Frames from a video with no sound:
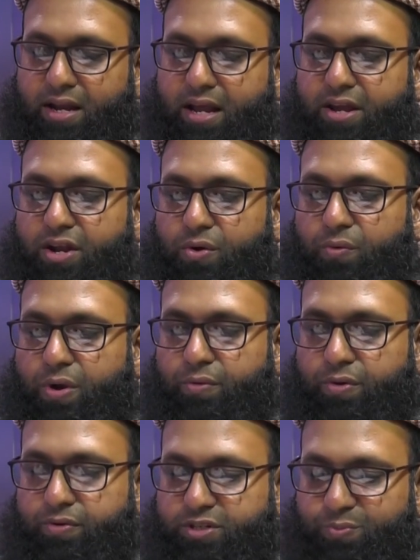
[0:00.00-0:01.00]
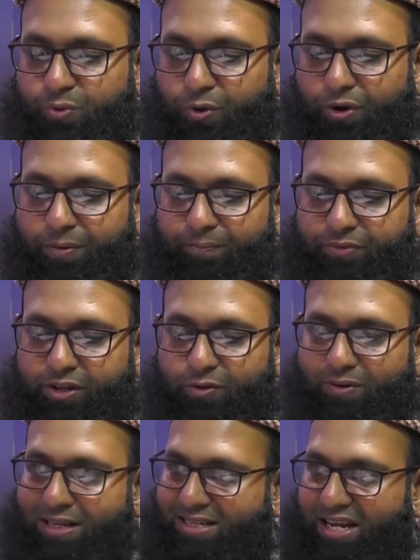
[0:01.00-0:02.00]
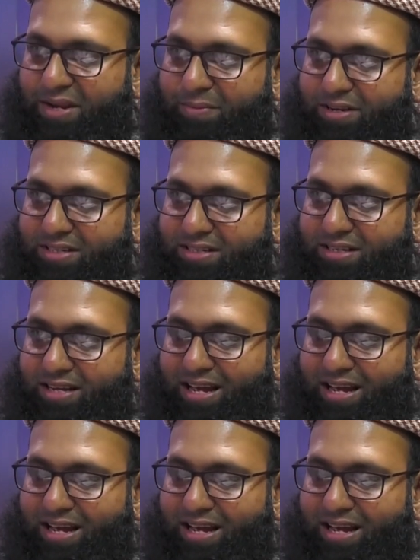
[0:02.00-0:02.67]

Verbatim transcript: Now, you know, when we were small, they taught us kalimas.